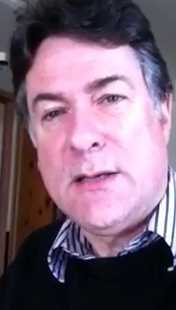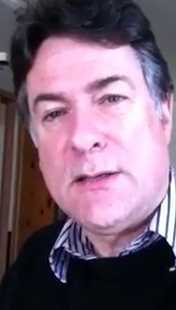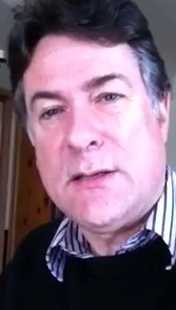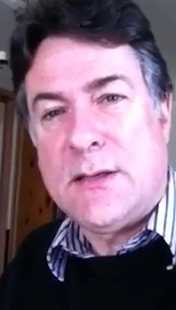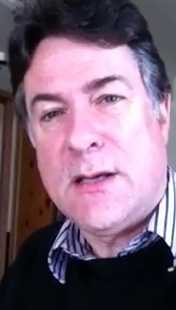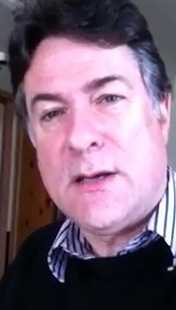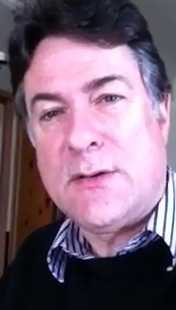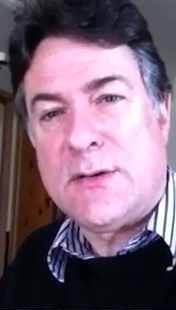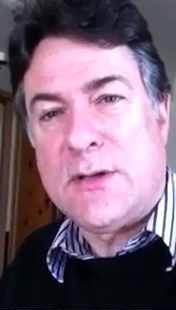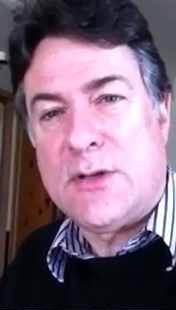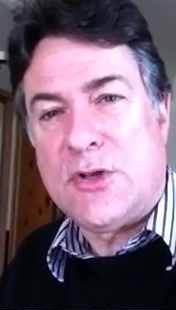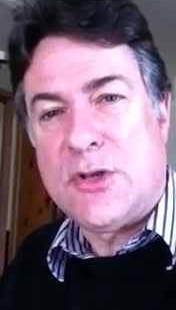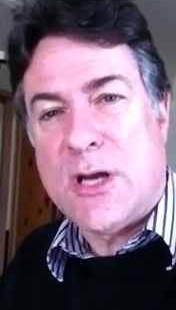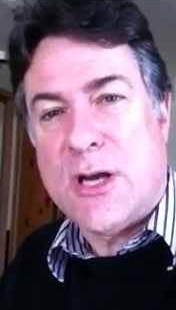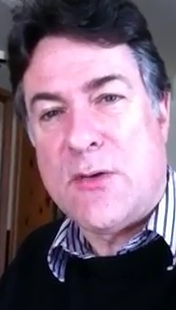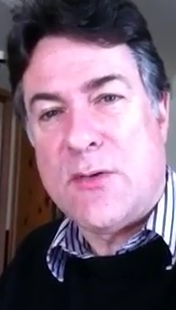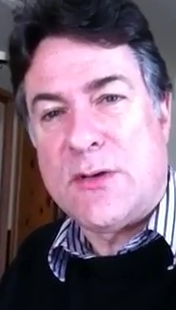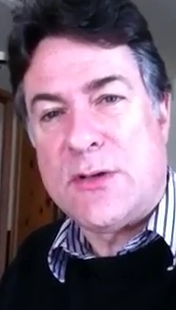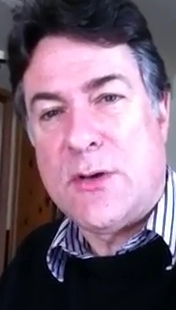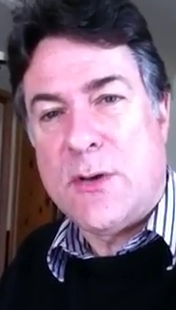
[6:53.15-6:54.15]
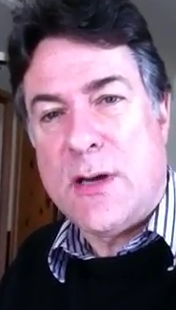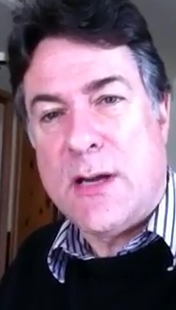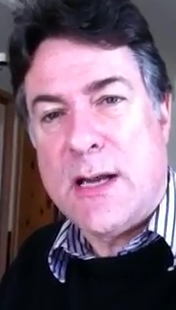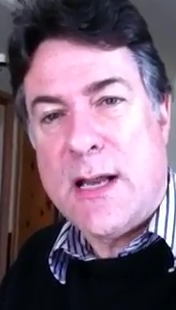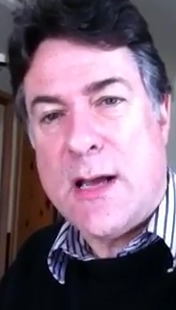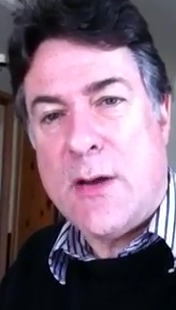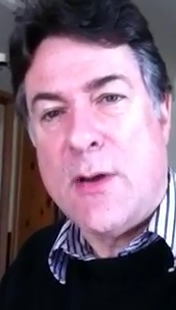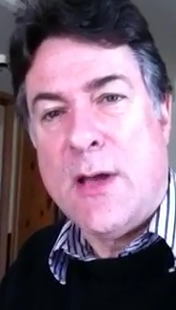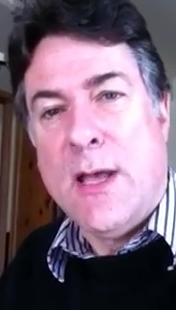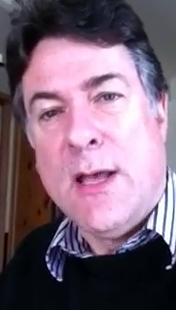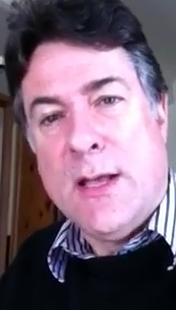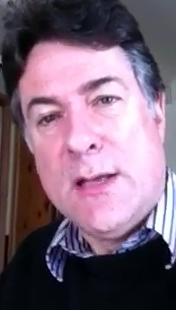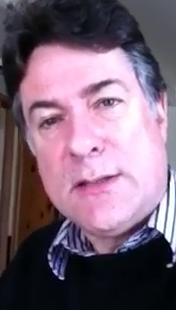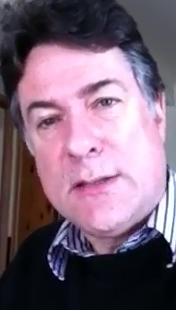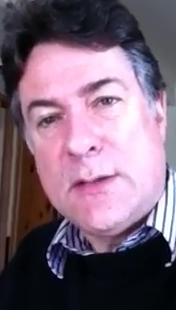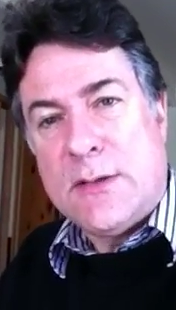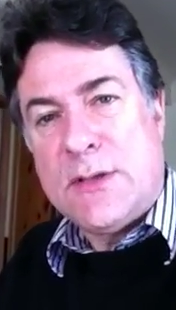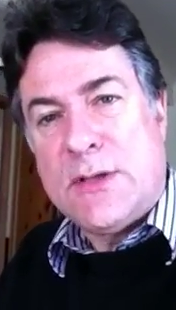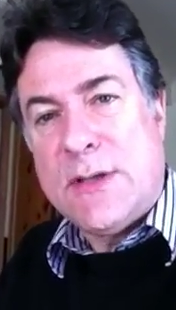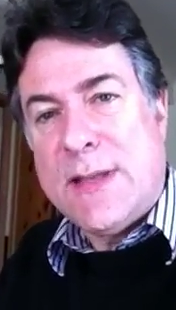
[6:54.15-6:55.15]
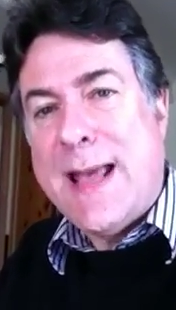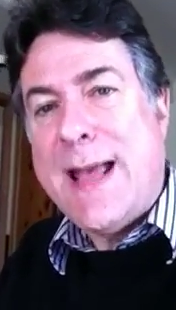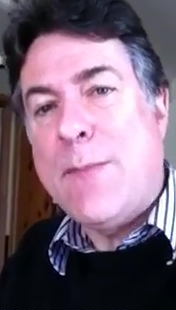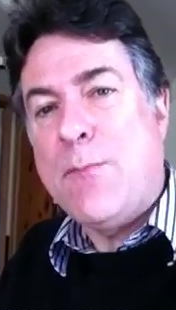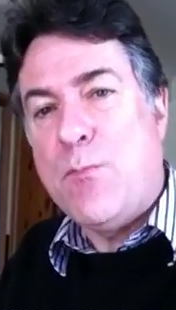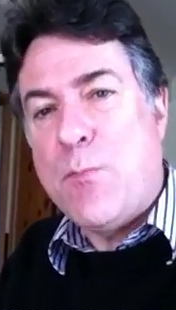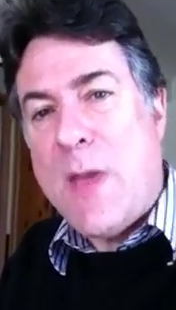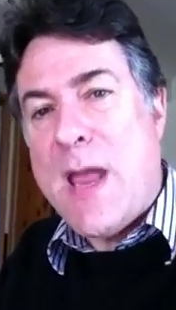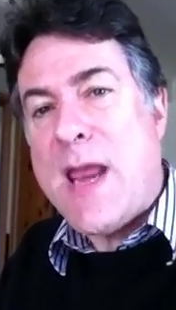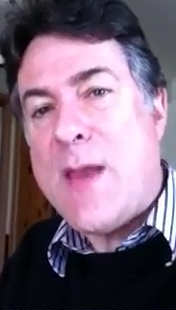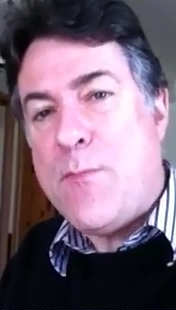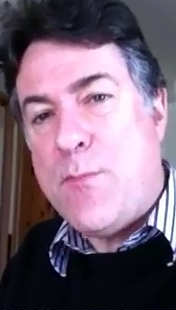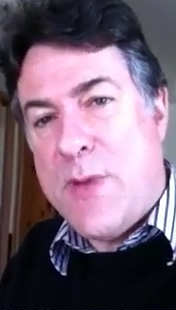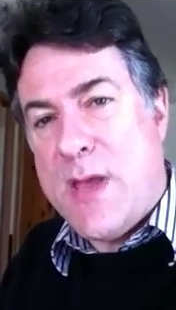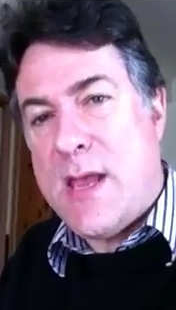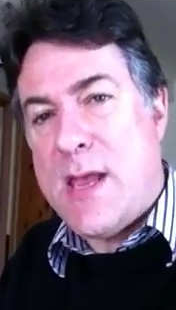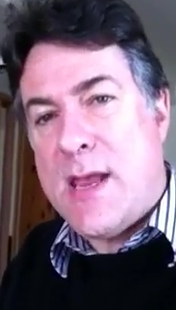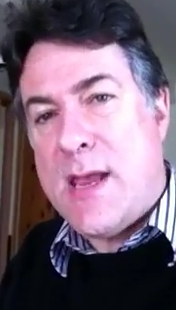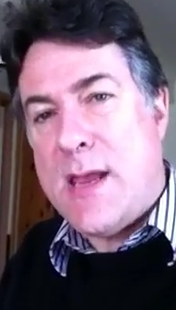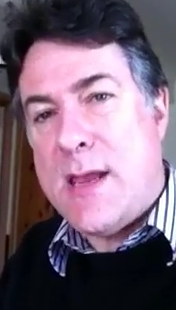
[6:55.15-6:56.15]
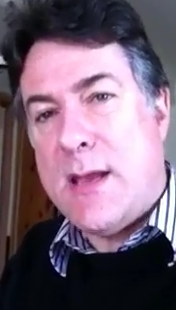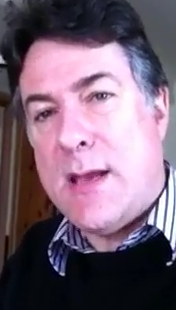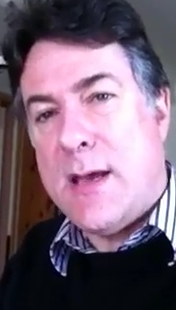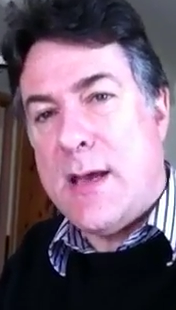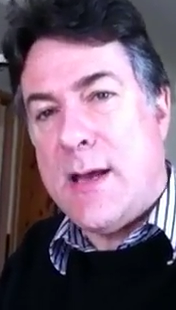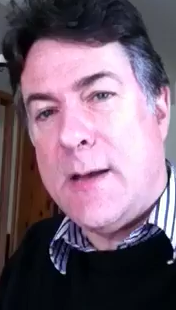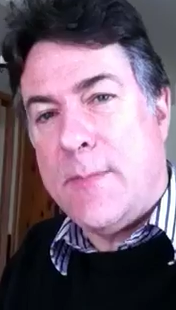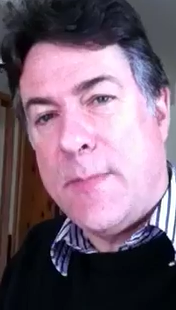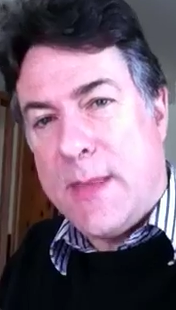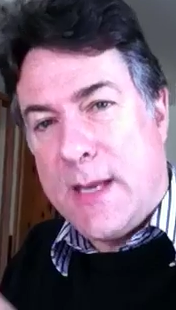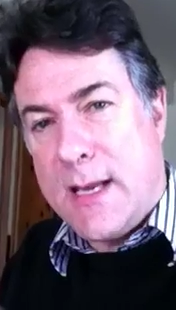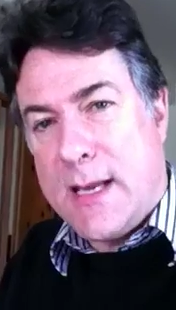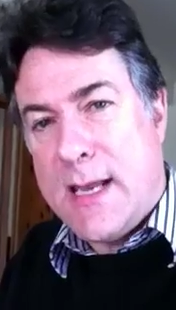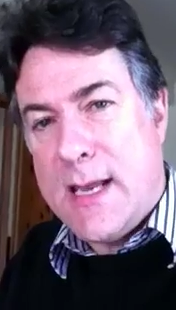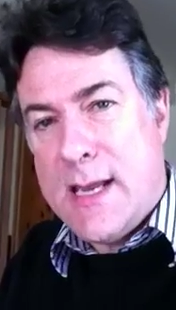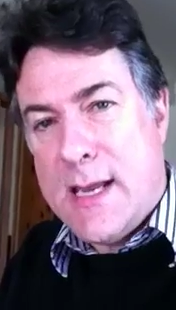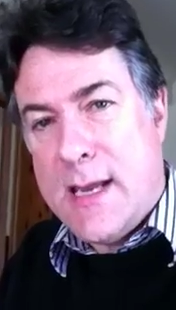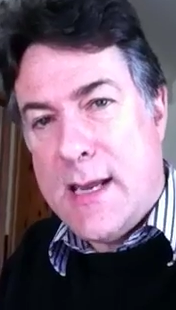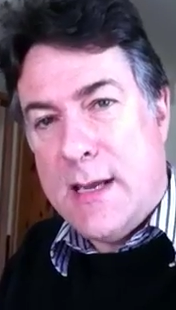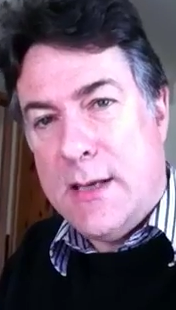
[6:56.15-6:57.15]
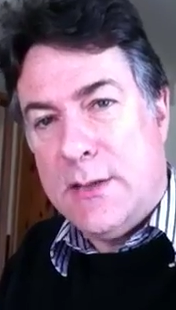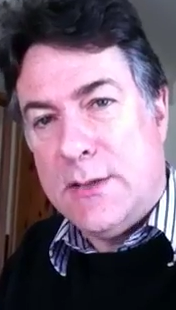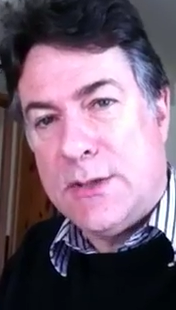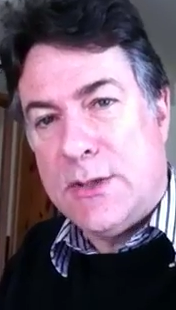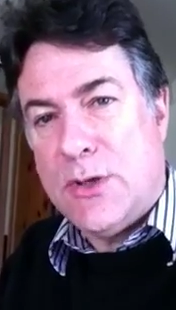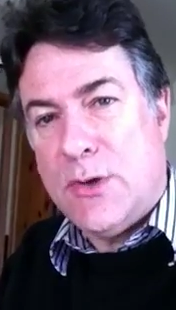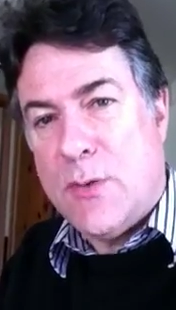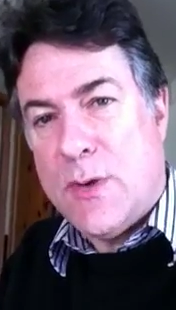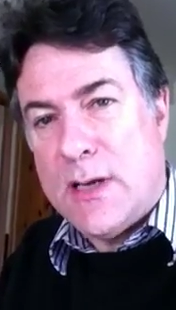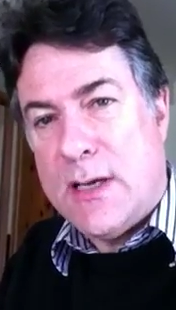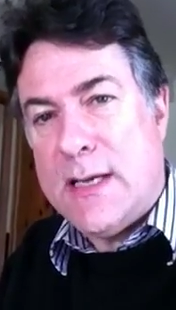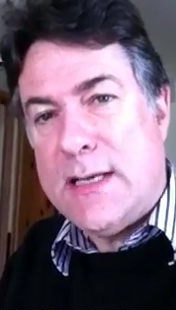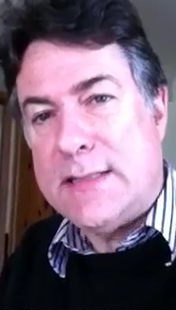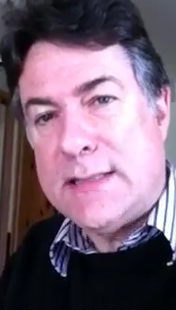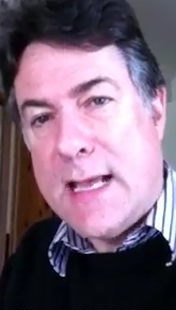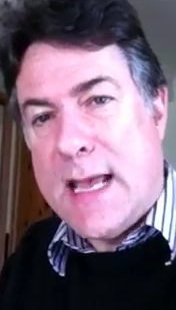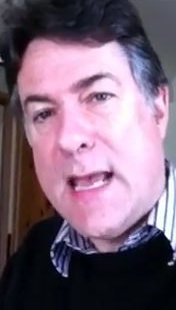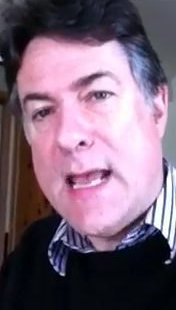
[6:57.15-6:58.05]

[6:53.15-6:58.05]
to those that China is doing now? So that may be the key to at least